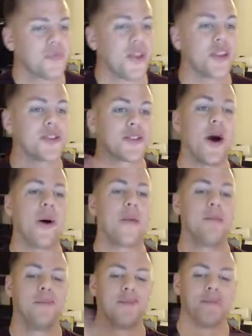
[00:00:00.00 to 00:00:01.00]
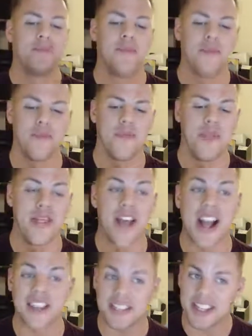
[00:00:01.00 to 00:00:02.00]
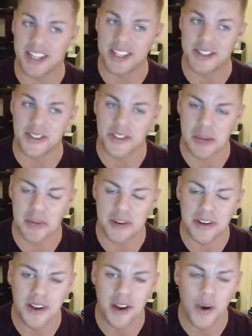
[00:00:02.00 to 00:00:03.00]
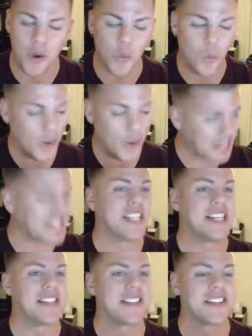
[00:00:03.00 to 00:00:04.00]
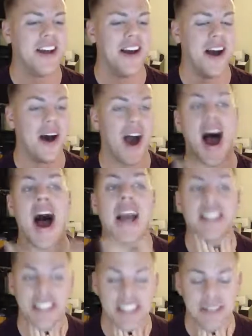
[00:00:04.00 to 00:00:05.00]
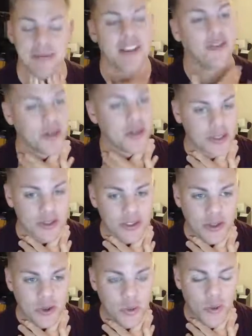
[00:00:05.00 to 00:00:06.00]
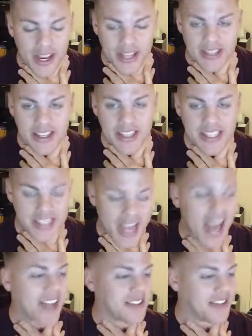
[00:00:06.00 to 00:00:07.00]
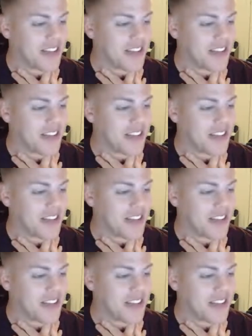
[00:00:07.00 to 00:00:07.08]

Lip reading: So, that's it, ladies and gentlemen. We did it. I did it. My voice is still quite intact, and